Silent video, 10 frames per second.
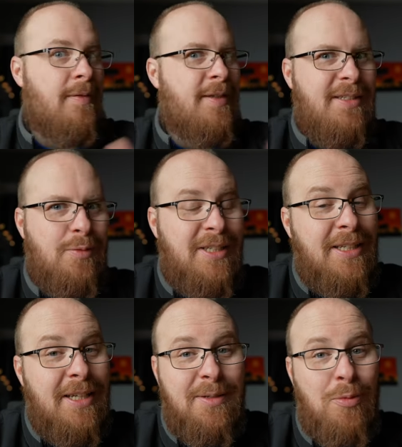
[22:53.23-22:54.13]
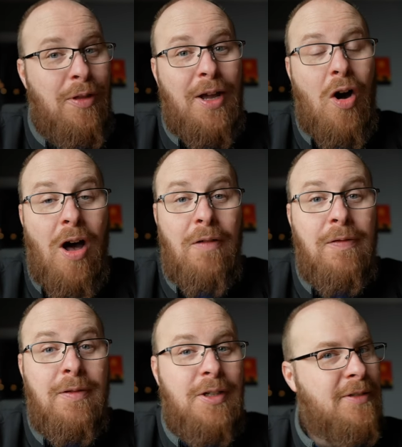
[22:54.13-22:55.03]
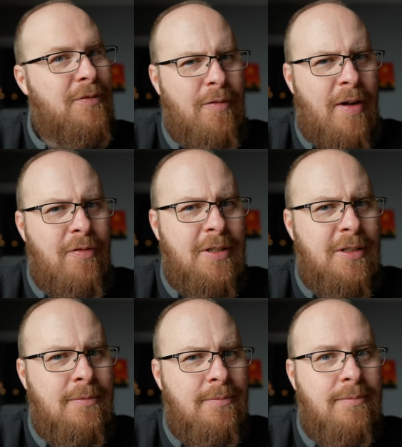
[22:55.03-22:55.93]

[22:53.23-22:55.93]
This is with skin smoothing off just for reference difference.